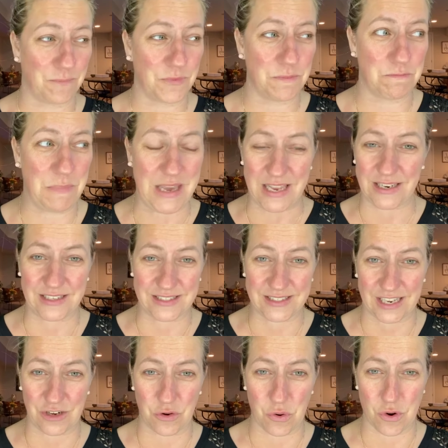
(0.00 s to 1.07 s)
beans
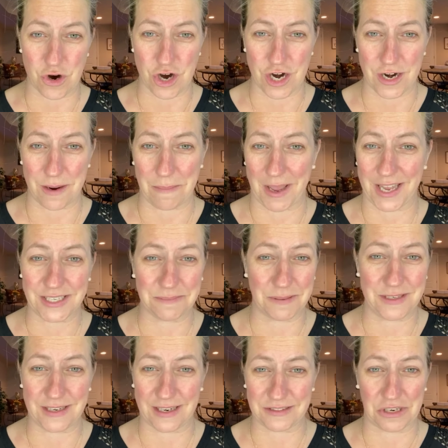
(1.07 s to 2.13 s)
and corn. My
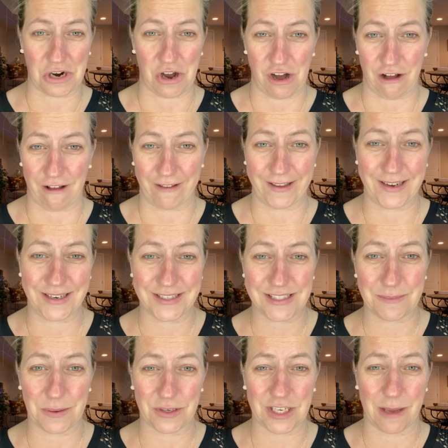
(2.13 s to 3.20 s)
husband does it all in his
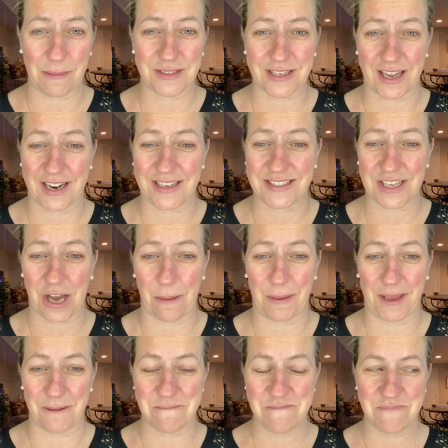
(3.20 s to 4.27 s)
spare time. It's kind of his
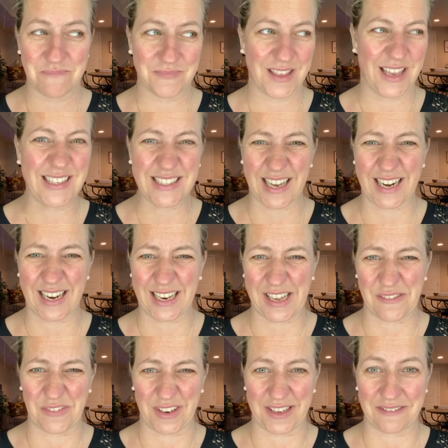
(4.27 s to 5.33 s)
hobby. It's kind of
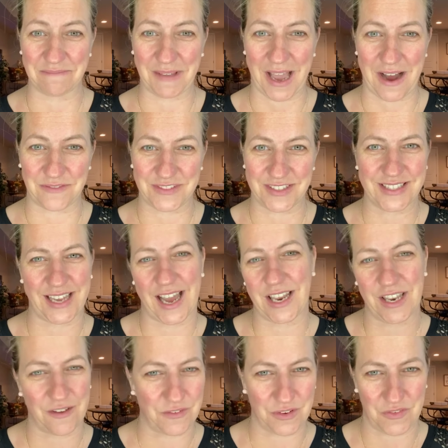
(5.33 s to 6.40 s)
lovely, I have to say. I
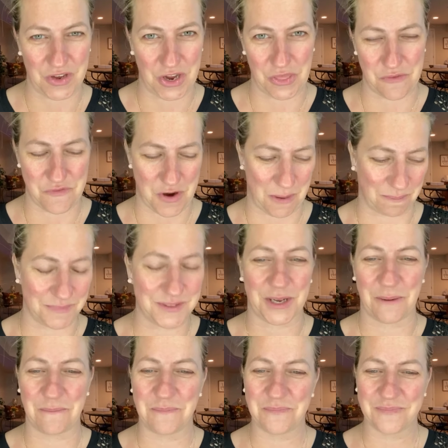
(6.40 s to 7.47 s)
love living on the farm.
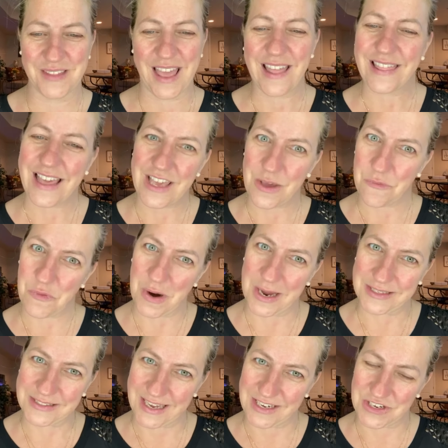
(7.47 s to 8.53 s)
So thank you for
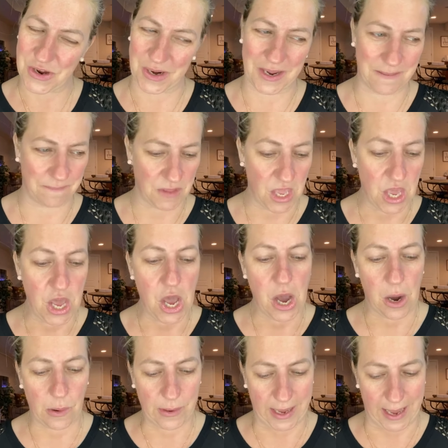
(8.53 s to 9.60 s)
asking, Donna.
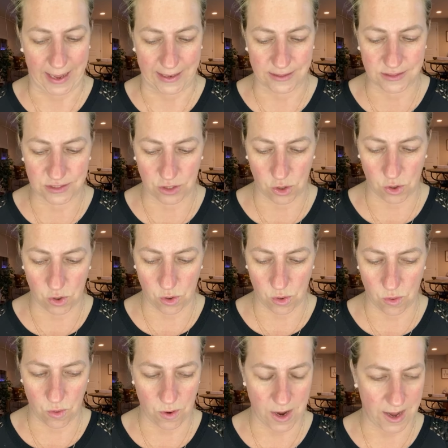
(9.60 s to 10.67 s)
Okay.
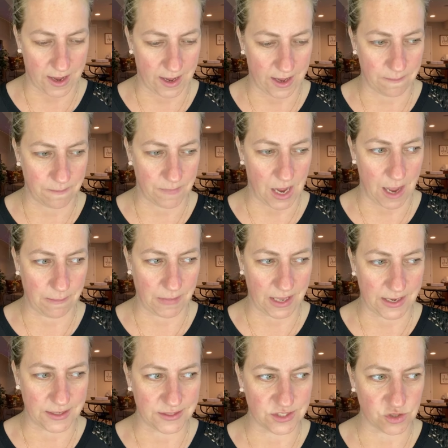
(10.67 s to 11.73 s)
So I'm
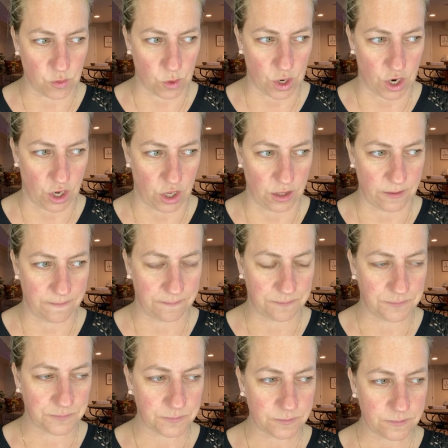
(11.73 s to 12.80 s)
like a squirrel.
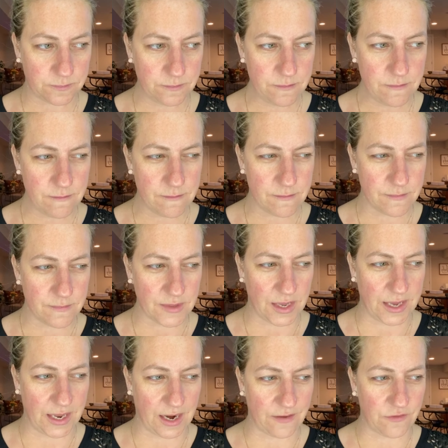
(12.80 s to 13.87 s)

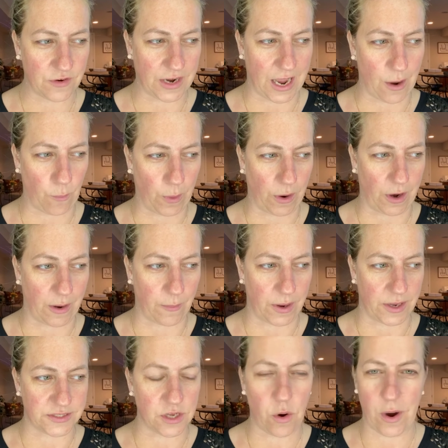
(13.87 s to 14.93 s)
And I forgot where I
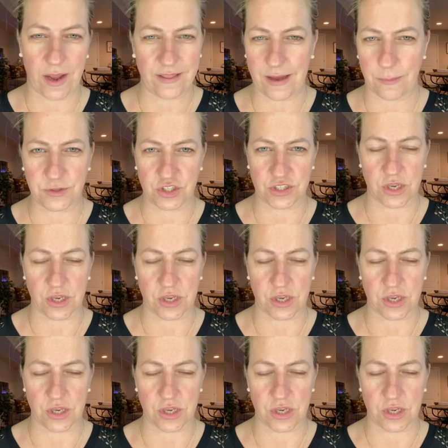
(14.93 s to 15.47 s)
was. Oh, I was just,